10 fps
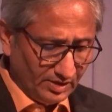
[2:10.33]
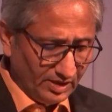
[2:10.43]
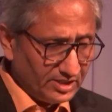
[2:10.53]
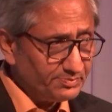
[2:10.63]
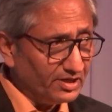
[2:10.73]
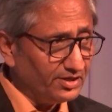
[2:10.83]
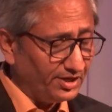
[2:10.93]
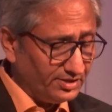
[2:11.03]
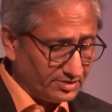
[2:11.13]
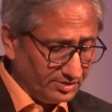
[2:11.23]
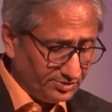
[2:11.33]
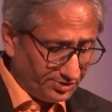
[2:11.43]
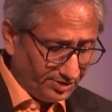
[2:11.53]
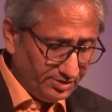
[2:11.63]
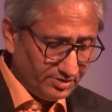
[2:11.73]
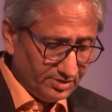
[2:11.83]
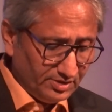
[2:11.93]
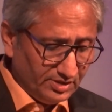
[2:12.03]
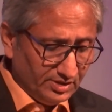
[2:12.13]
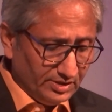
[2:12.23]
As my great country
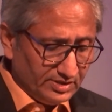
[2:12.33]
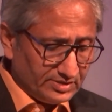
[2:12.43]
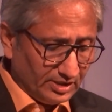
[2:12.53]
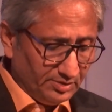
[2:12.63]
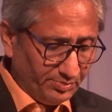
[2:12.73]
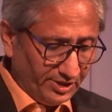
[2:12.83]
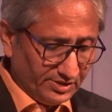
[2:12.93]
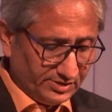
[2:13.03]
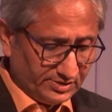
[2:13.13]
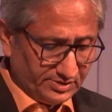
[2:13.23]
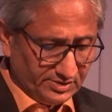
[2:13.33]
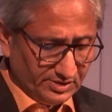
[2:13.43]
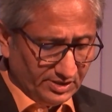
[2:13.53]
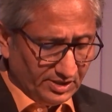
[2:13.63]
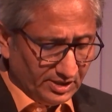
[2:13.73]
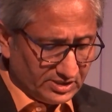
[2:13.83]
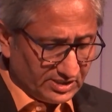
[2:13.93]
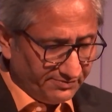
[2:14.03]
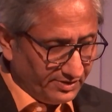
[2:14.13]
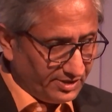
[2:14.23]
celebrates its
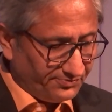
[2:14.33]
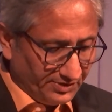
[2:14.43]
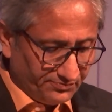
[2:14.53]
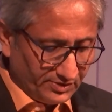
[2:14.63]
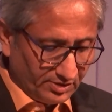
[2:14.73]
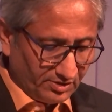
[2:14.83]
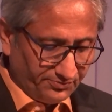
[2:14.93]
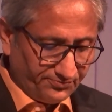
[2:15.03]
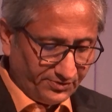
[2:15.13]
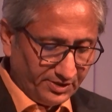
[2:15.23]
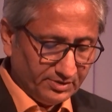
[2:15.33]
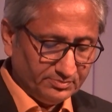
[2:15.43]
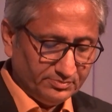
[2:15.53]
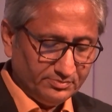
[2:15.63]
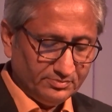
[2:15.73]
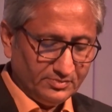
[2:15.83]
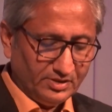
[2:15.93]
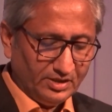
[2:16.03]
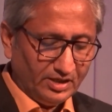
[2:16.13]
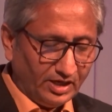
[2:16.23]
75th year of freedom,
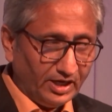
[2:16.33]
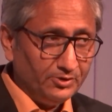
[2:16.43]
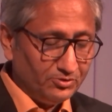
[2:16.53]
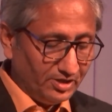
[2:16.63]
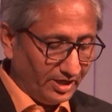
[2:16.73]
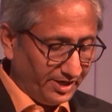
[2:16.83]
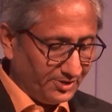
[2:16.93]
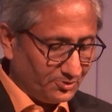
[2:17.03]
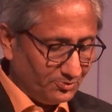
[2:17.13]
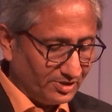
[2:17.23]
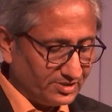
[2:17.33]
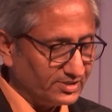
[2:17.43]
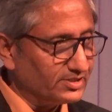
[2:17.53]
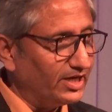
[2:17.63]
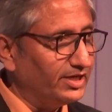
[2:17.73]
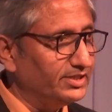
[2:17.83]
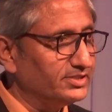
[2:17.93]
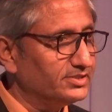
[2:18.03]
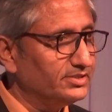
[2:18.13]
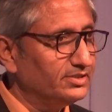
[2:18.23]
I would like to
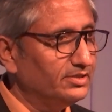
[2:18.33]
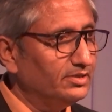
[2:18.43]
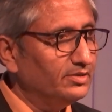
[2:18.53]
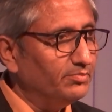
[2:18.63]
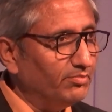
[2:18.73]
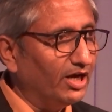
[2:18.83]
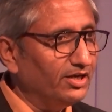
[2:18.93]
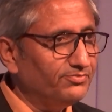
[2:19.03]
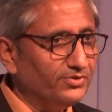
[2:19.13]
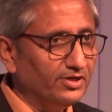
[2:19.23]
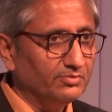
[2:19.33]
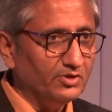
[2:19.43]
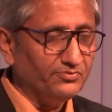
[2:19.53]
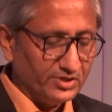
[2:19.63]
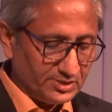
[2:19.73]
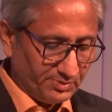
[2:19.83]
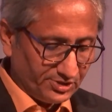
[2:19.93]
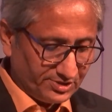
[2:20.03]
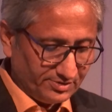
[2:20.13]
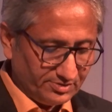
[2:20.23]
exercise my freedom of
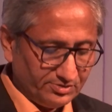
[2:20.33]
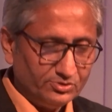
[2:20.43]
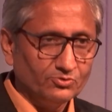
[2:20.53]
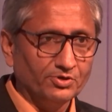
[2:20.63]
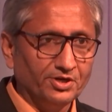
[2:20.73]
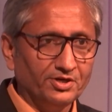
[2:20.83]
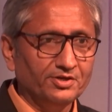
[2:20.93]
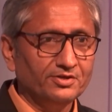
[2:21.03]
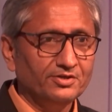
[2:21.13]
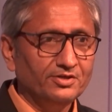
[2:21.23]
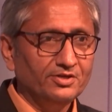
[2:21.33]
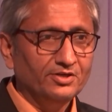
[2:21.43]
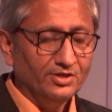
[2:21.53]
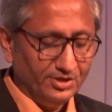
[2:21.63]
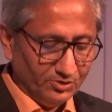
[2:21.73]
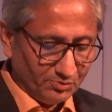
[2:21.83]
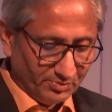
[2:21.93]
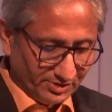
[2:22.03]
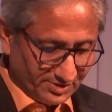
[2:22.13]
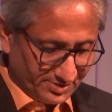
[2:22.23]
expression today in your
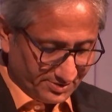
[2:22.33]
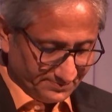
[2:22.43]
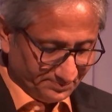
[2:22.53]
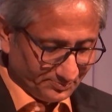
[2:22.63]
midst.